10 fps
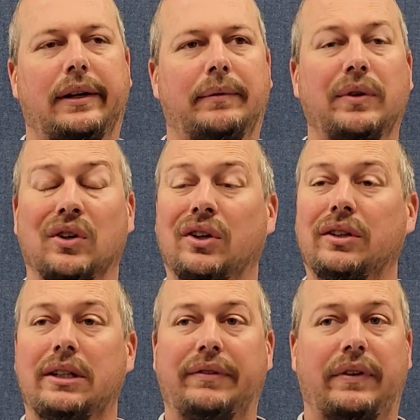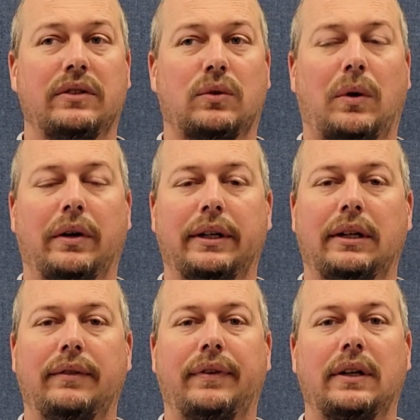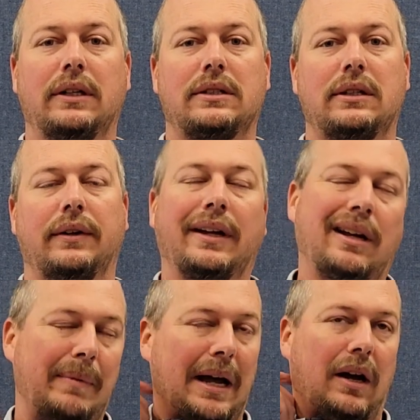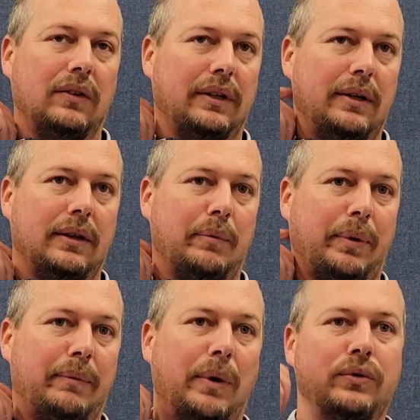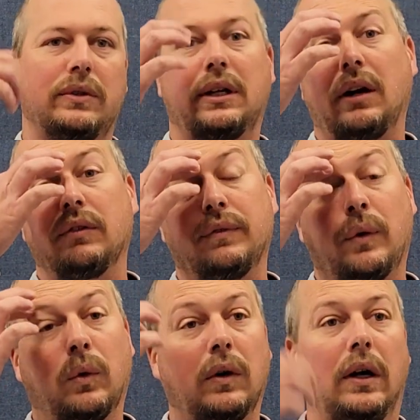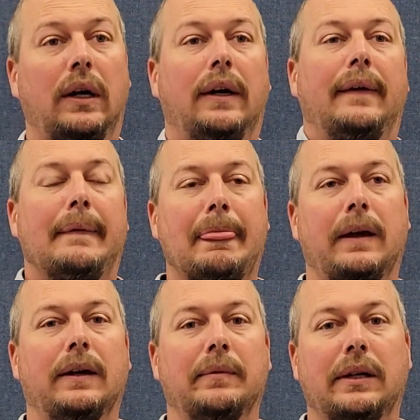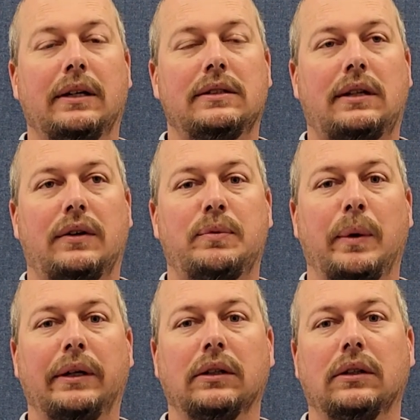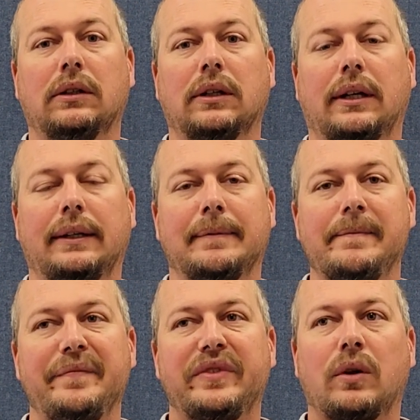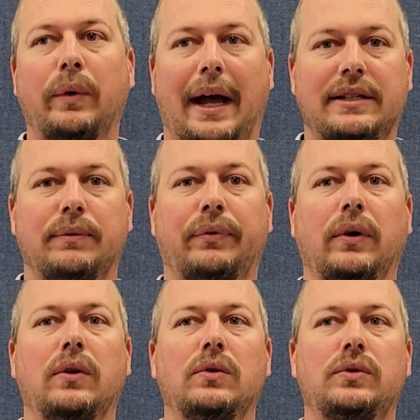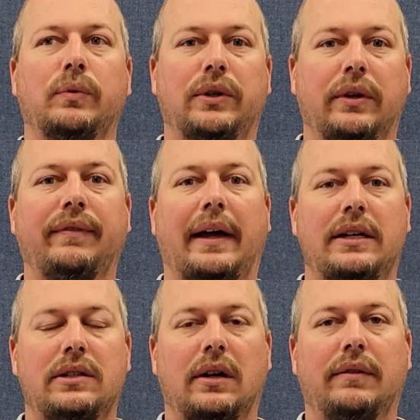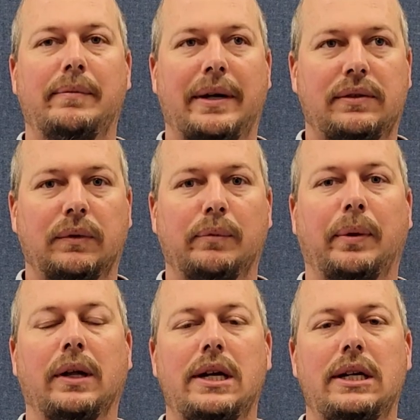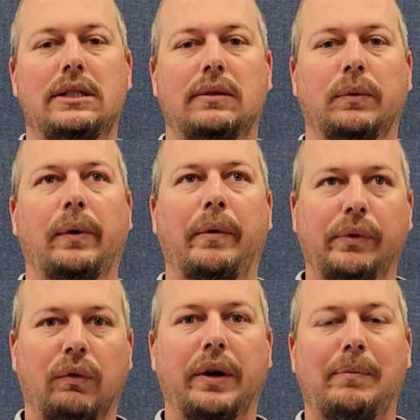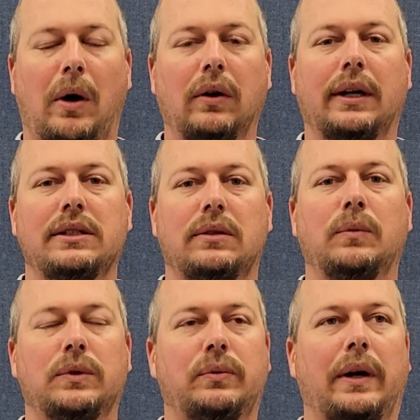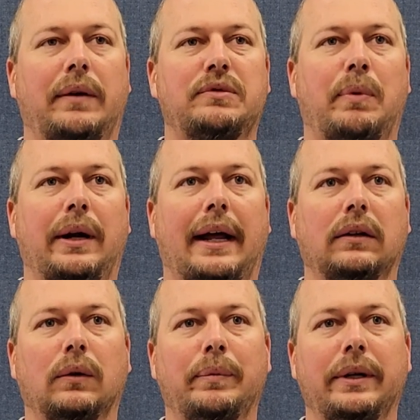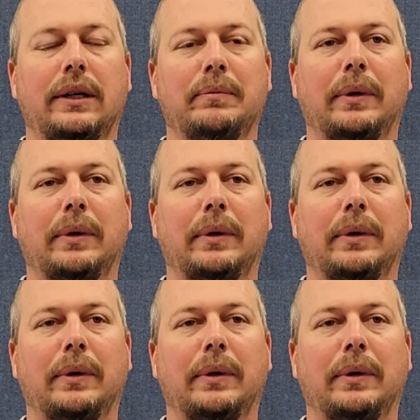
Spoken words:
They're good defense, quality defense. They come out and they played mostly cover four against our spread look, and we had some throws we took advantage of and made some good plays, and we were able to run the ball against them once we got them spread out a little bit.